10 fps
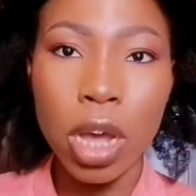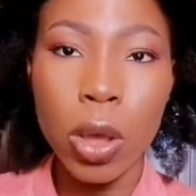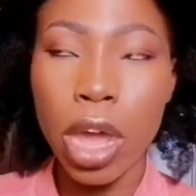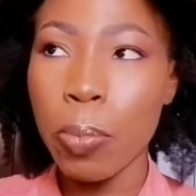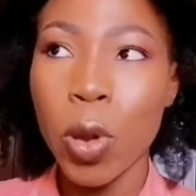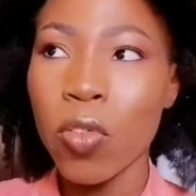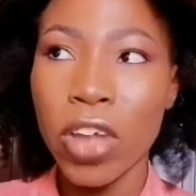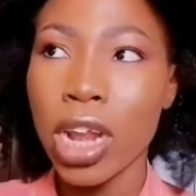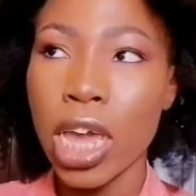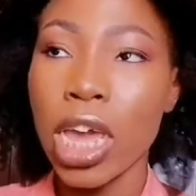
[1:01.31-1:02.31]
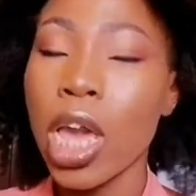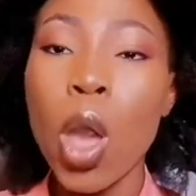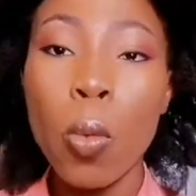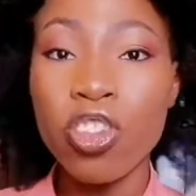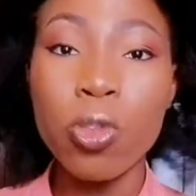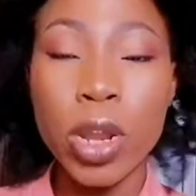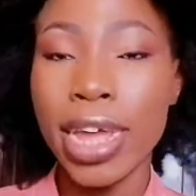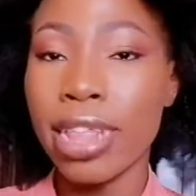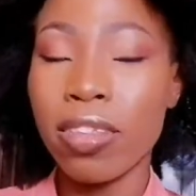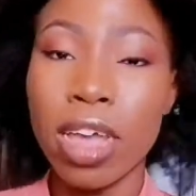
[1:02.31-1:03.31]
Okay, perfectly, we just want
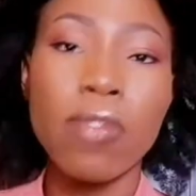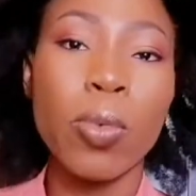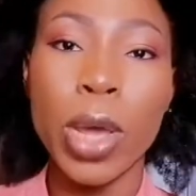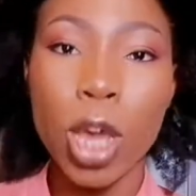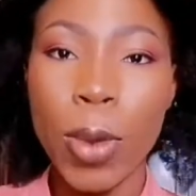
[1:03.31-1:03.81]
to get this out of the way.